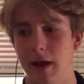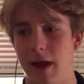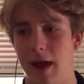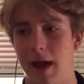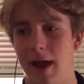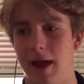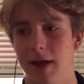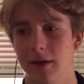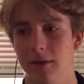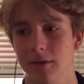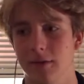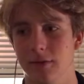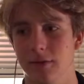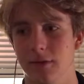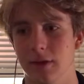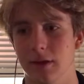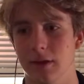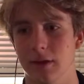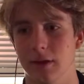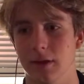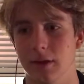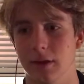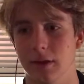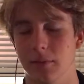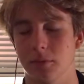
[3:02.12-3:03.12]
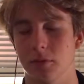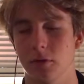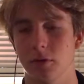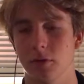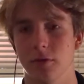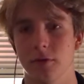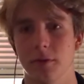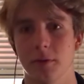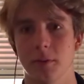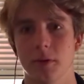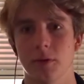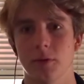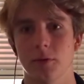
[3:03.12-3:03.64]
acts and like puts
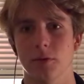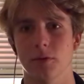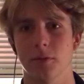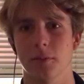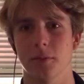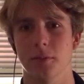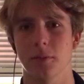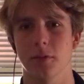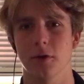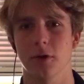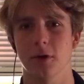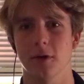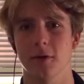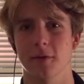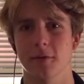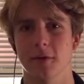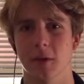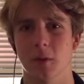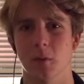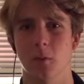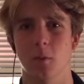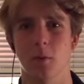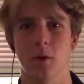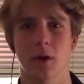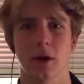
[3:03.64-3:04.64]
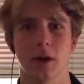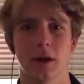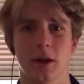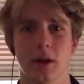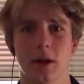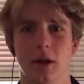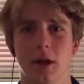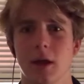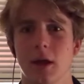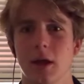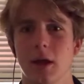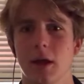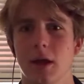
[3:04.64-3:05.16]
them into his book of like what
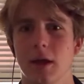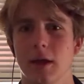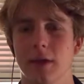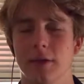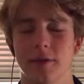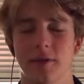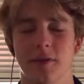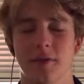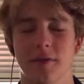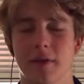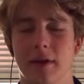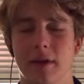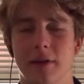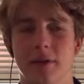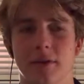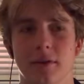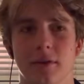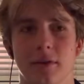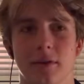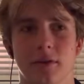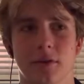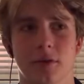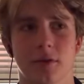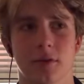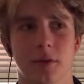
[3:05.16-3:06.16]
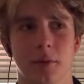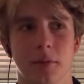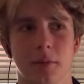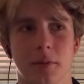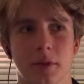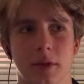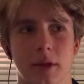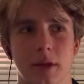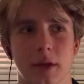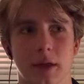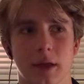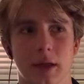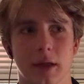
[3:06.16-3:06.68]
his offenses or
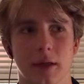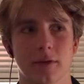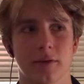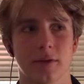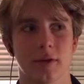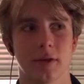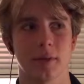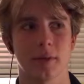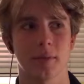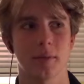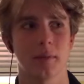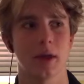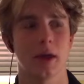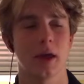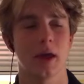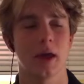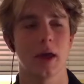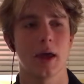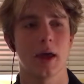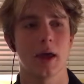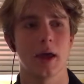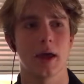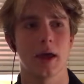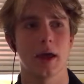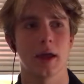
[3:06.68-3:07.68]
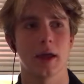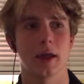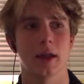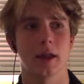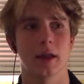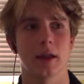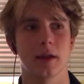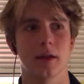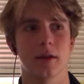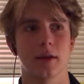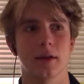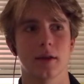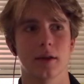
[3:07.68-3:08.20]
something against him,
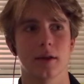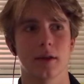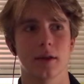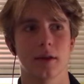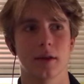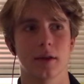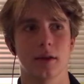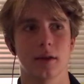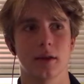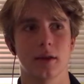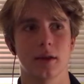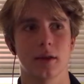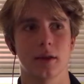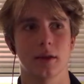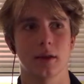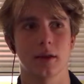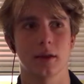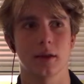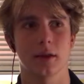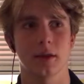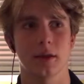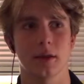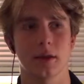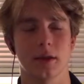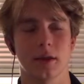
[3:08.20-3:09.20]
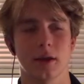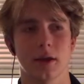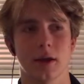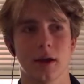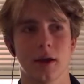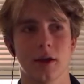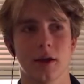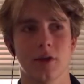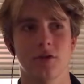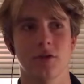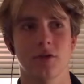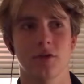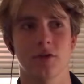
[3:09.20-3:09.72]
and he
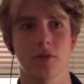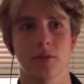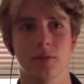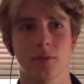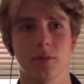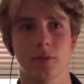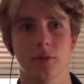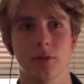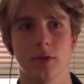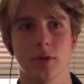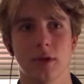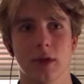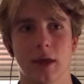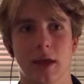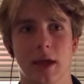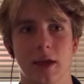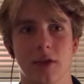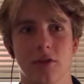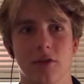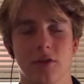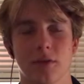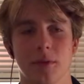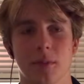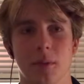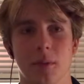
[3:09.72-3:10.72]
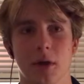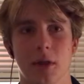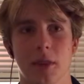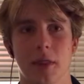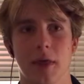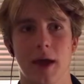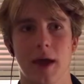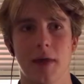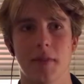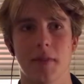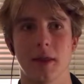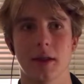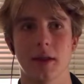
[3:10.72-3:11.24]
kind of just gauges him on
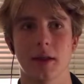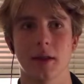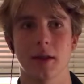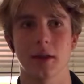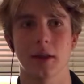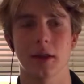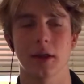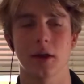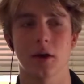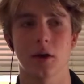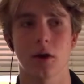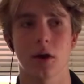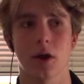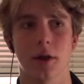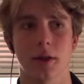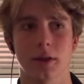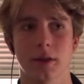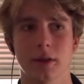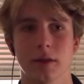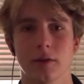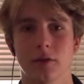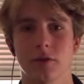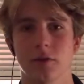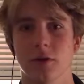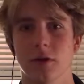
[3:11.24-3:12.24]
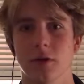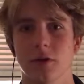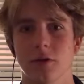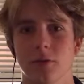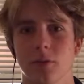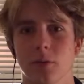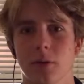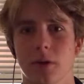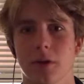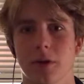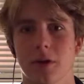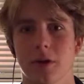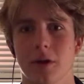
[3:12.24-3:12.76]
that. And then later on, he judges
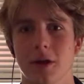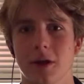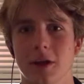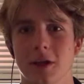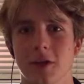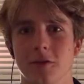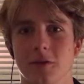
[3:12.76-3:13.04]
whether or not